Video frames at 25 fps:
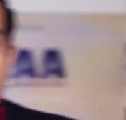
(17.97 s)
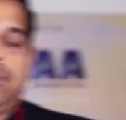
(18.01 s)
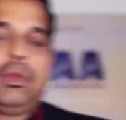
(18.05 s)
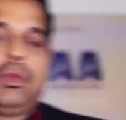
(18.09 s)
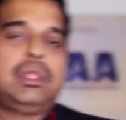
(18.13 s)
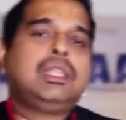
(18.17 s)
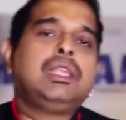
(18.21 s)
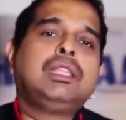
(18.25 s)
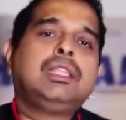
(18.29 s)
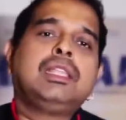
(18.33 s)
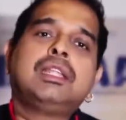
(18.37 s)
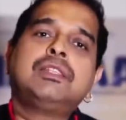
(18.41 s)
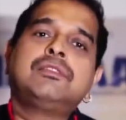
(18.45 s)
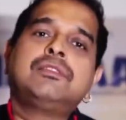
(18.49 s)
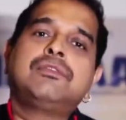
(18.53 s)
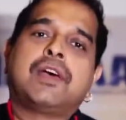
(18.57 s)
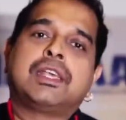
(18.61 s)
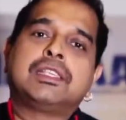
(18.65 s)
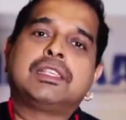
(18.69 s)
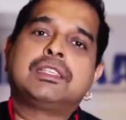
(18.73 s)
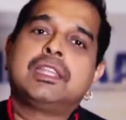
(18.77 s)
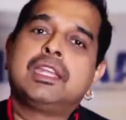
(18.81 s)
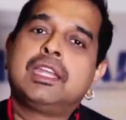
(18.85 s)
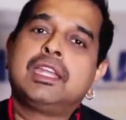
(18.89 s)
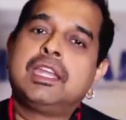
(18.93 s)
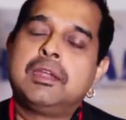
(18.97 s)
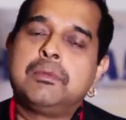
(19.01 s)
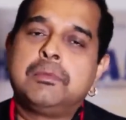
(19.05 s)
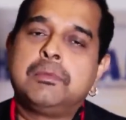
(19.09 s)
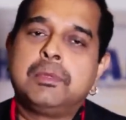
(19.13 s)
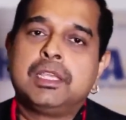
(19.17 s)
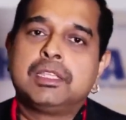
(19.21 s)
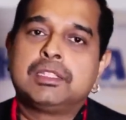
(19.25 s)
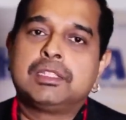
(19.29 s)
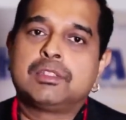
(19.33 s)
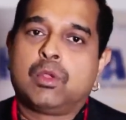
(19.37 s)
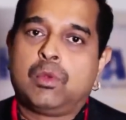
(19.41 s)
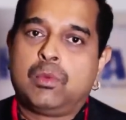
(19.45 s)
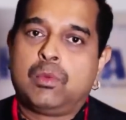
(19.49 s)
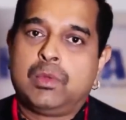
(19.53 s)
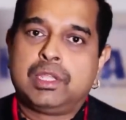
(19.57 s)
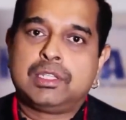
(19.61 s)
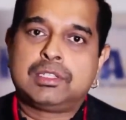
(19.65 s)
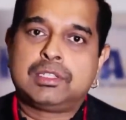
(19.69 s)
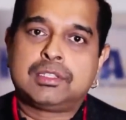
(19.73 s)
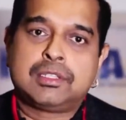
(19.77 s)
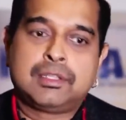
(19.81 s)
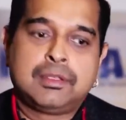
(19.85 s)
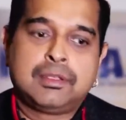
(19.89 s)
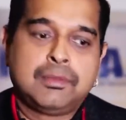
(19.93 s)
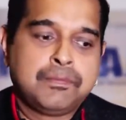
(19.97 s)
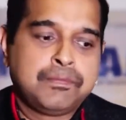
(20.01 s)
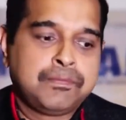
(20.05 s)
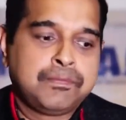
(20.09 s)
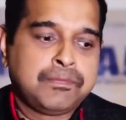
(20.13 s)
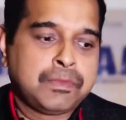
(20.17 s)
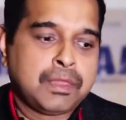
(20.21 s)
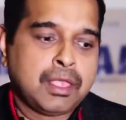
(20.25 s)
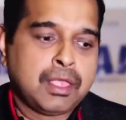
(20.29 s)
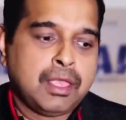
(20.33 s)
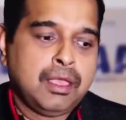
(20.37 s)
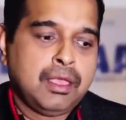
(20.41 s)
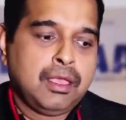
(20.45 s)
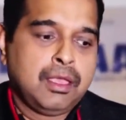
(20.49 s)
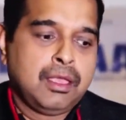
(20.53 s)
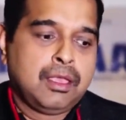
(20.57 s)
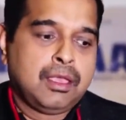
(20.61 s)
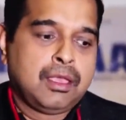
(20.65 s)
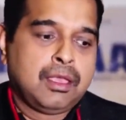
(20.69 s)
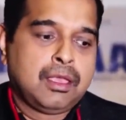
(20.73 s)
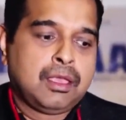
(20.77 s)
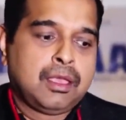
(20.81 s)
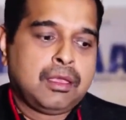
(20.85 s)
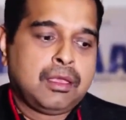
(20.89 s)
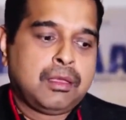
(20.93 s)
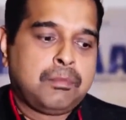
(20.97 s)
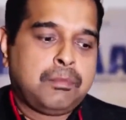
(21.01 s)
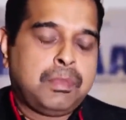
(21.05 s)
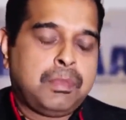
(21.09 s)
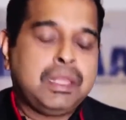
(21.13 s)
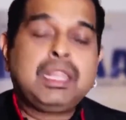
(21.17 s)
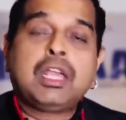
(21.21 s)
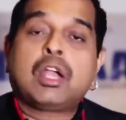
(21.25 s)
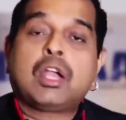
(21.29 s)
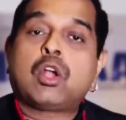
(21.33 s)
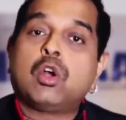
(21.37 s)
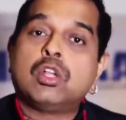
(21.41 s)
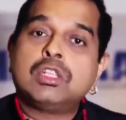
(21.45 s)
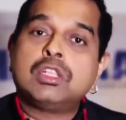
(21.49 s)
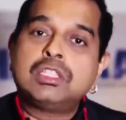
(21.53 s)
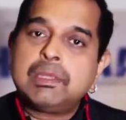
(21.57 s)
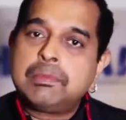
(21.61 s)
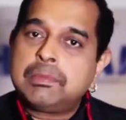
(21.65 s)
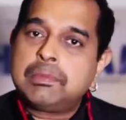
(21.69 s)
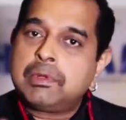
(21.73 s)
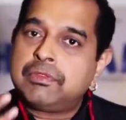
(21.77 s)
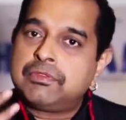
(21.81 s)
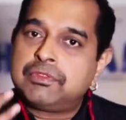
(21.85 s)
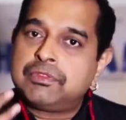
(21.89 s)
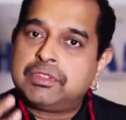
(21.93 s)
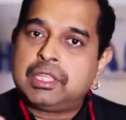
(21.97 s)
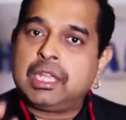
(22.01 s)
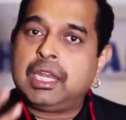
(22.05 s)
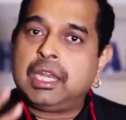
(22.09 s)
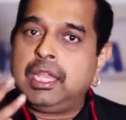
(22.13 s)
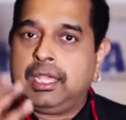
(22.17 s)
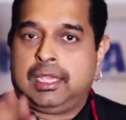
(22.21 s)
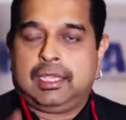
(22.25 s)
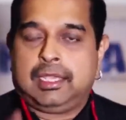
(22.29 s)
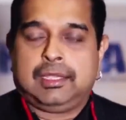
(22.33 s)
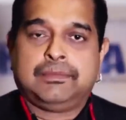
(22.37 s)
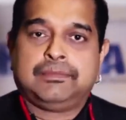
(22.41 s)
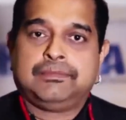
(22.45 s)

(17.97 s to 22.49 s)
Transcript: One thing that's fascinated me is always been the concept of three.